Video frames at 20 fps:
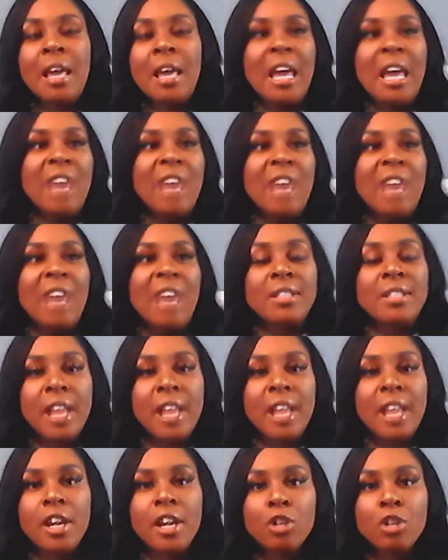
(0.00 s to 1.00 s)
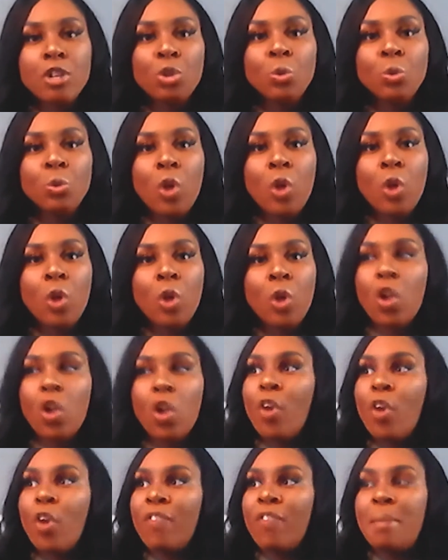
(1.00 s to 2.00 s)
if I stay here too long,
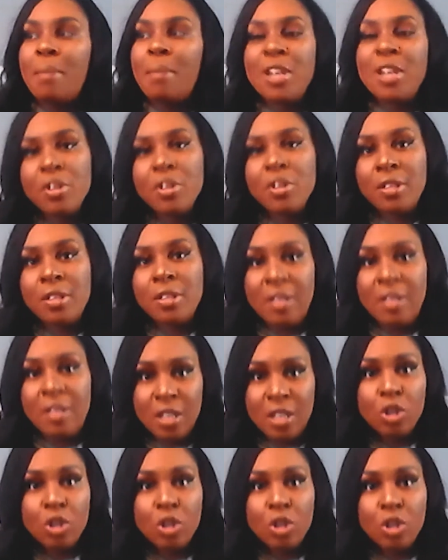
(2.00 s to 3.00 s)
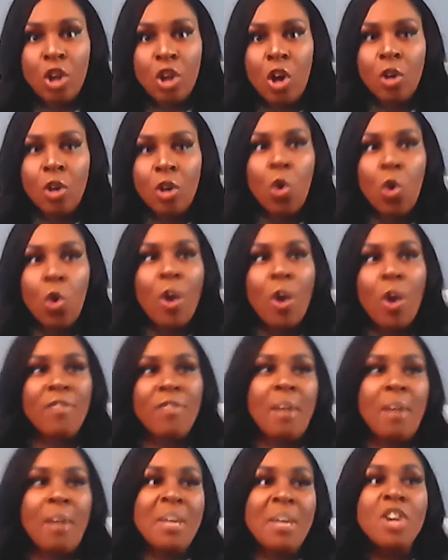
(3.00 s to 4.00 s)
or if I'm here this long, or if I'm
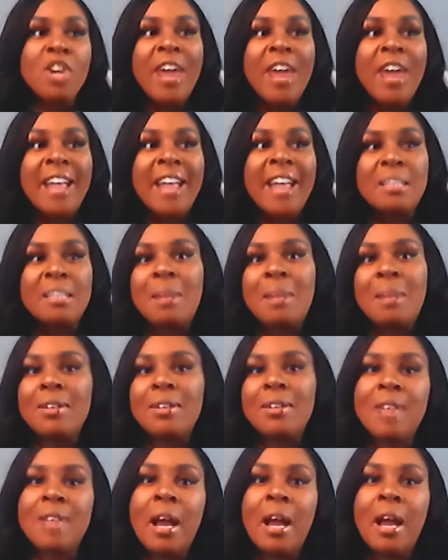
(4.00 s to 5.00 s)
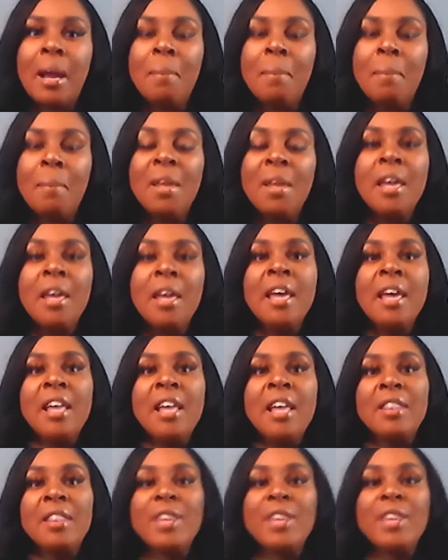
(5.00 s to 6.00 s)
here X amount of time,
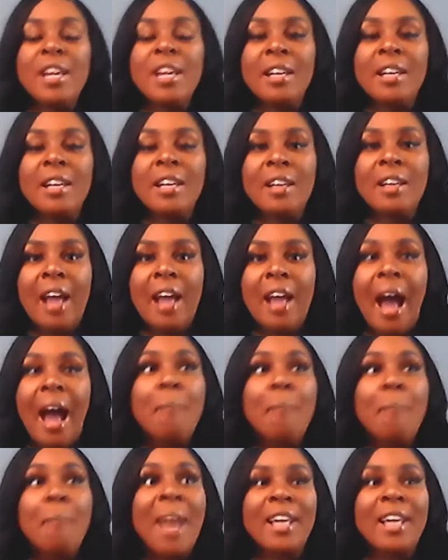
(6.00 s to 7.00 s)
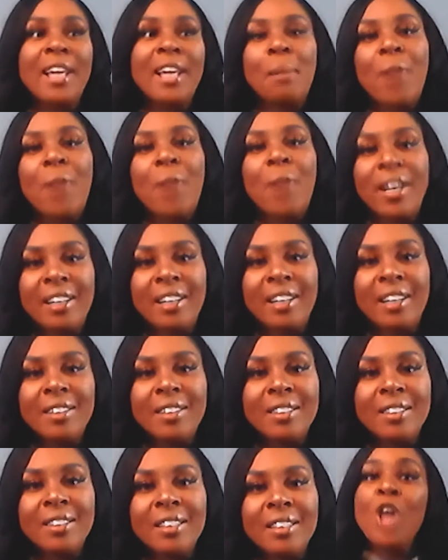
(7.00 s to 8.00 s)
then I might get pregnant.
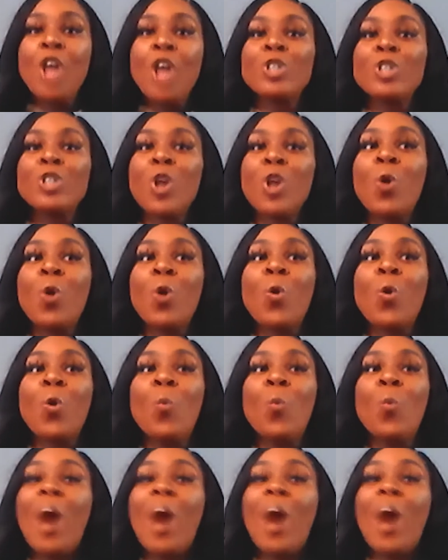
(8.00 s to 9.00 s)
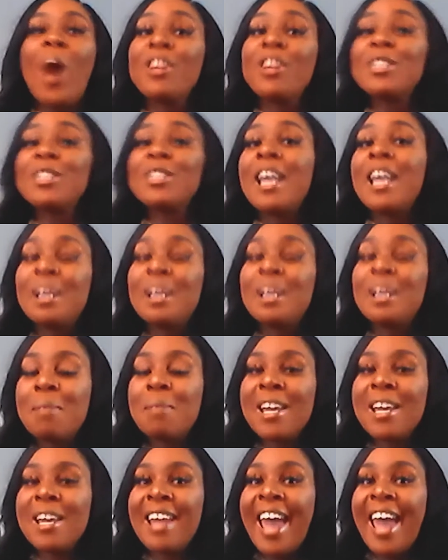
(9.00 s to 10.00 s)
So while they're telling me,